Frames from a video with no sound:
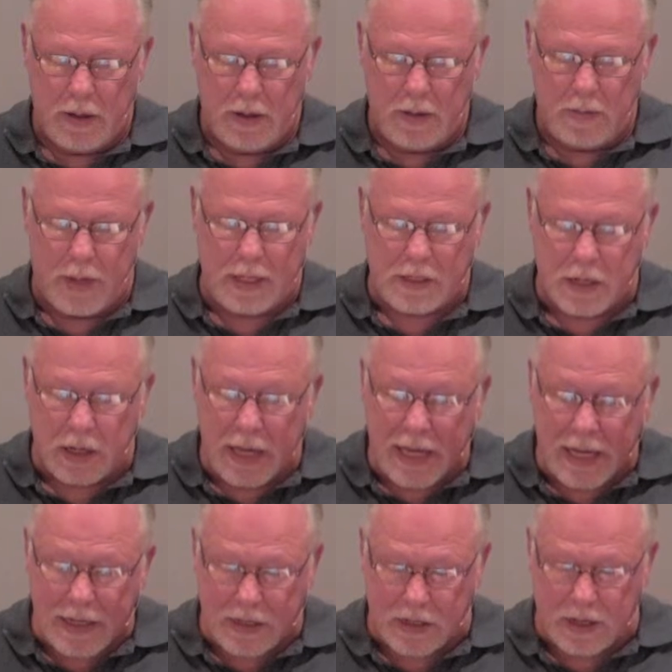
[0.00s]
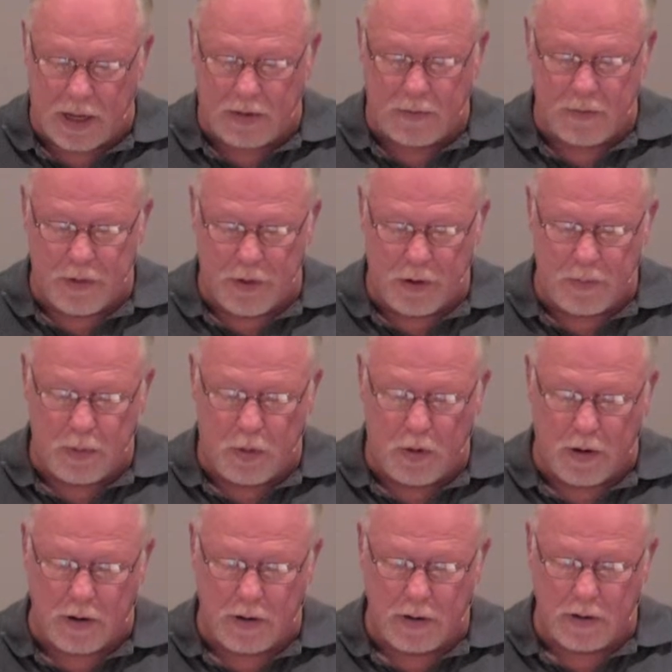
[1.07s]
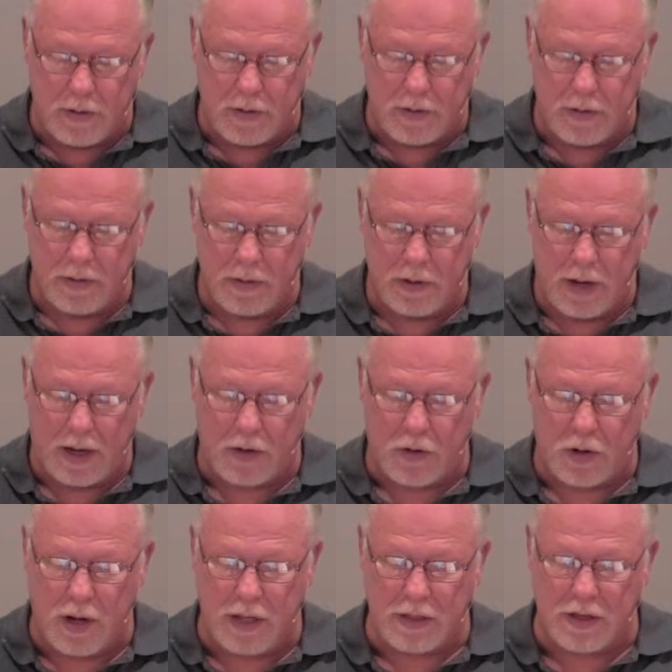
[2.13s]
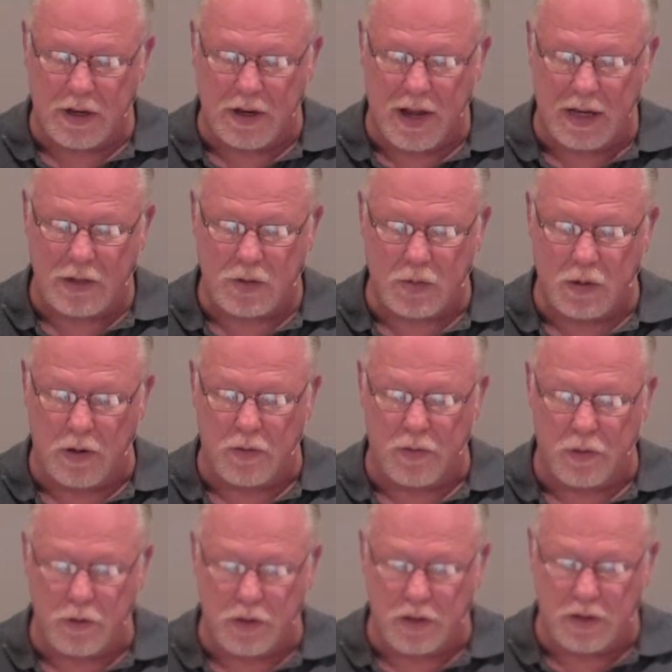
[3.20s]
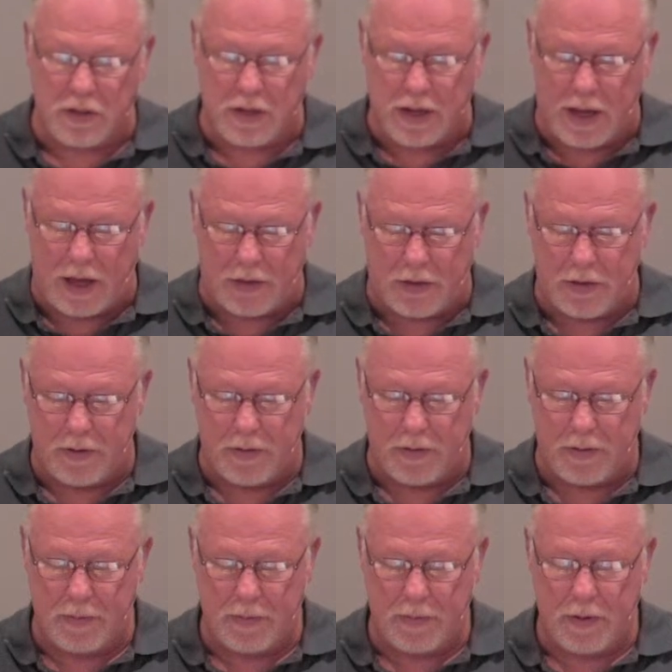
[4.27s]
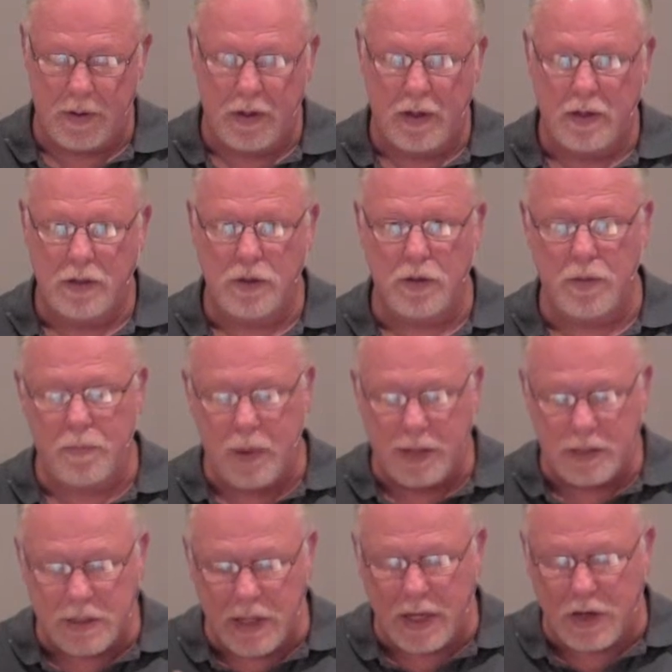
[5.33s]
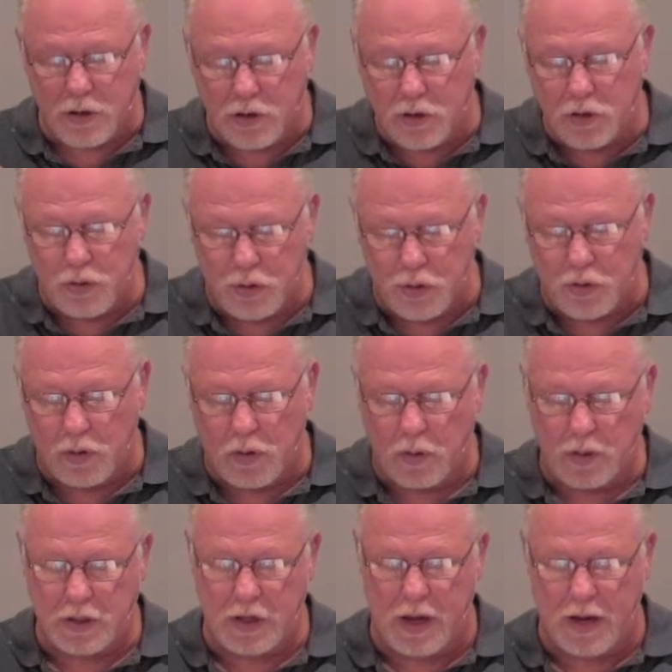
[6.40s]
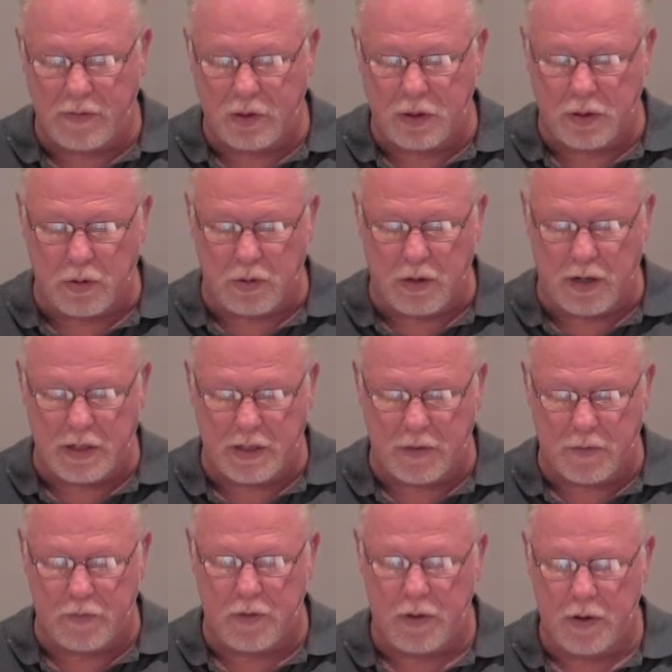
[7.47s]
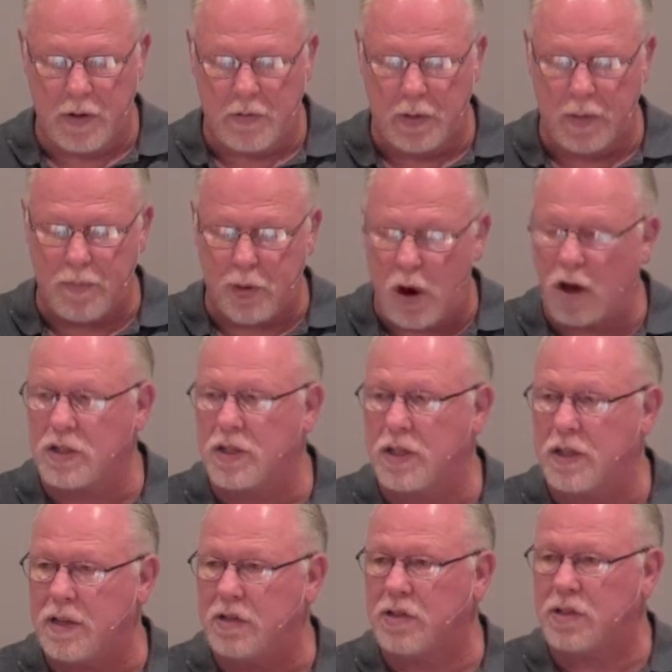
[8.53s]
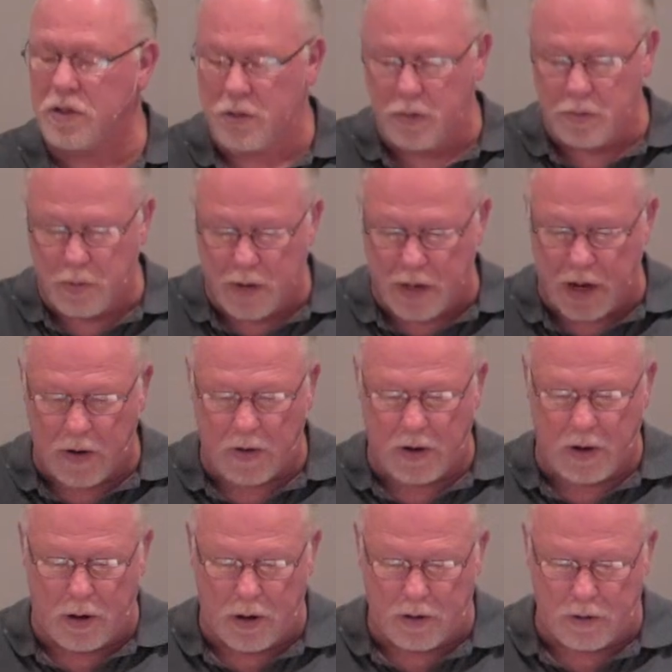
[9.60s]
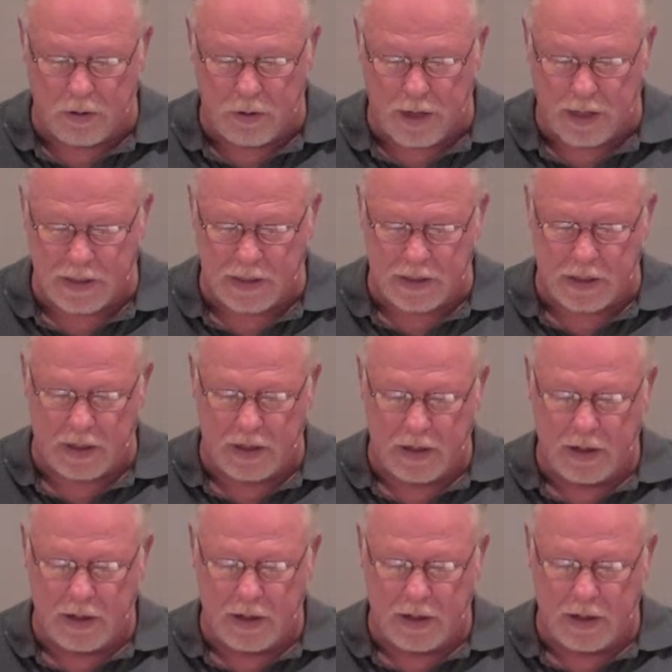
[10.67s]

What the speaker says: Makes clinging to life very important and creates a natural aversion to death. So the best they could do was to have children as if by proxy their children would carry on their legacy